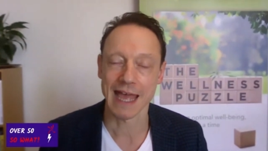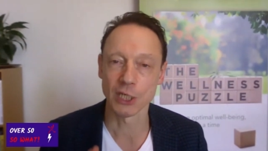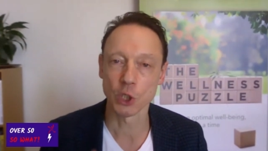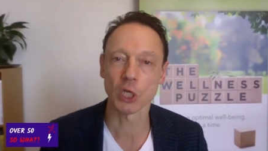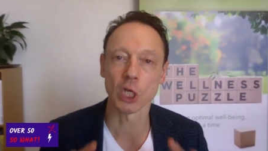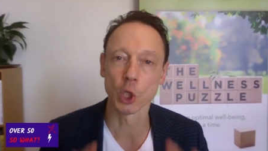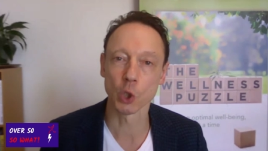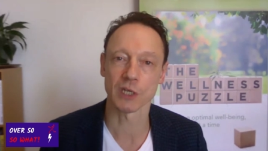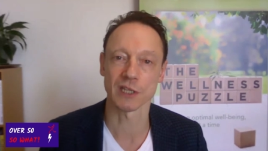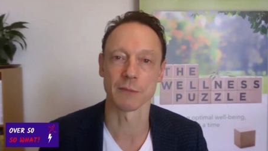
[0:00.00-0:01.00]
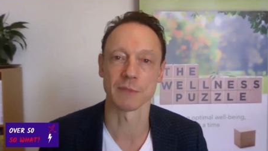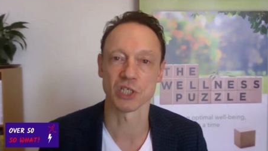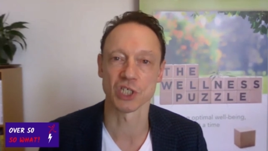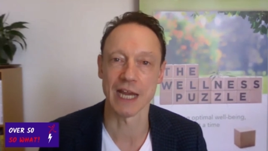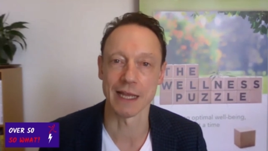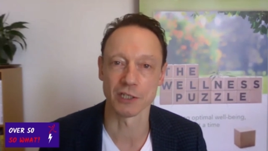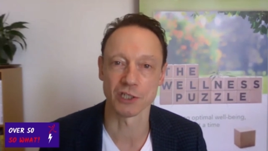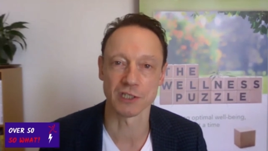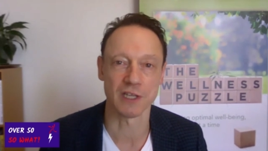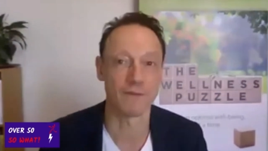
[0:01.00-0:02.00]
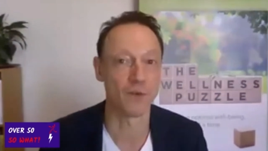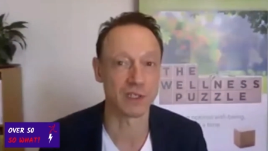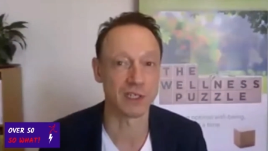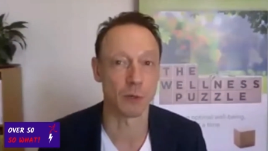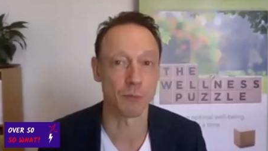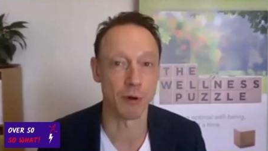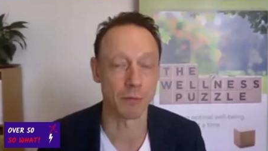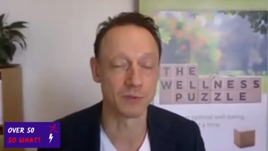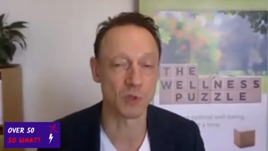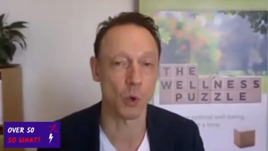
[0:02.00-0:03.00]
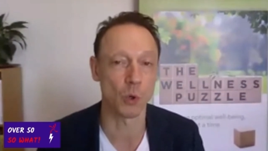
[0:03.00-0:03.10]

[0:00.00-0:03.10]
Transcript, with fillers: And you can look at them as challenges, adversity or problems,